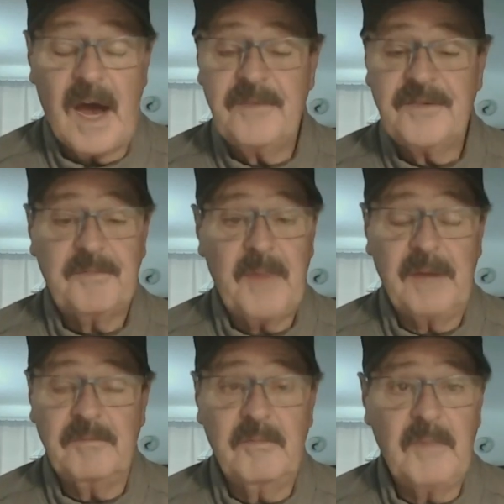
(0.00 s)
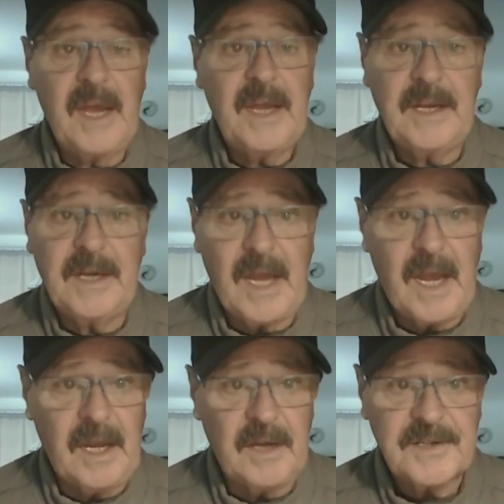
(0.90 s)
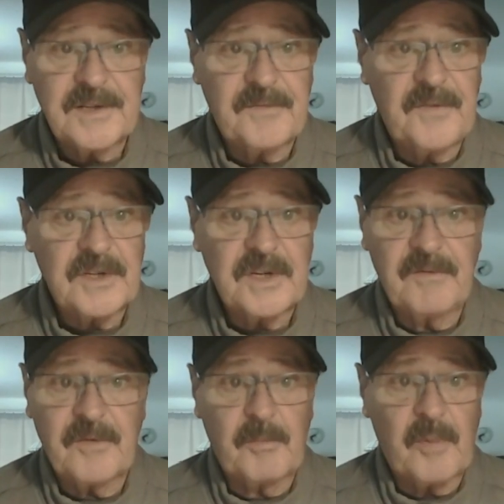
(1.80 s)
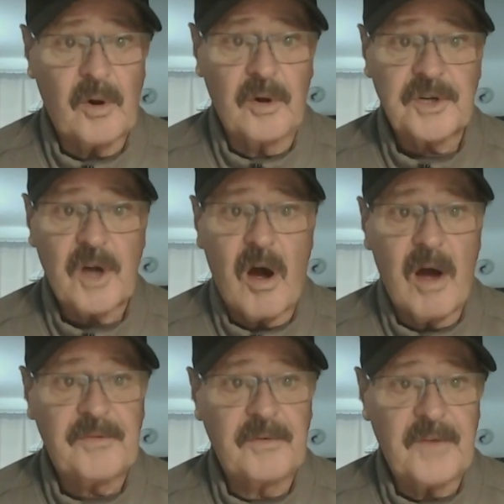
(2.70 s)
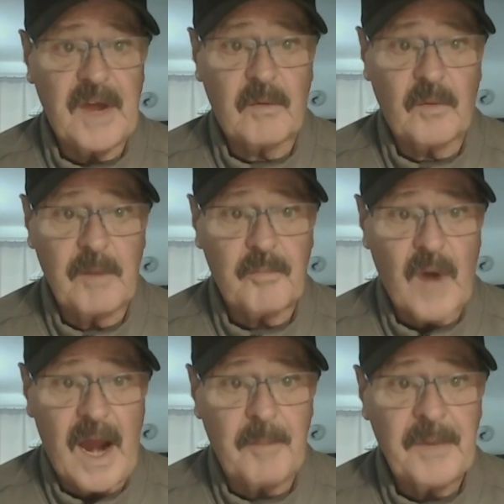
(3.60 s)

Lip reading: I've spent many days fishing for perch off of that riprap.